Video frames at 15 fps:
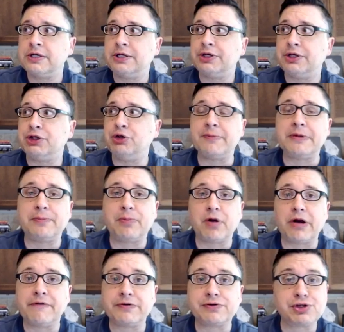You may be a
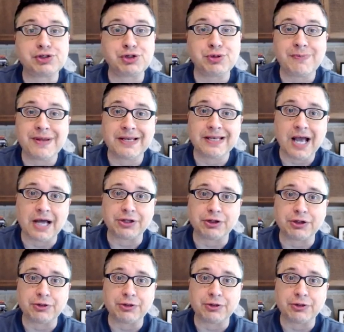part of a church, you may not.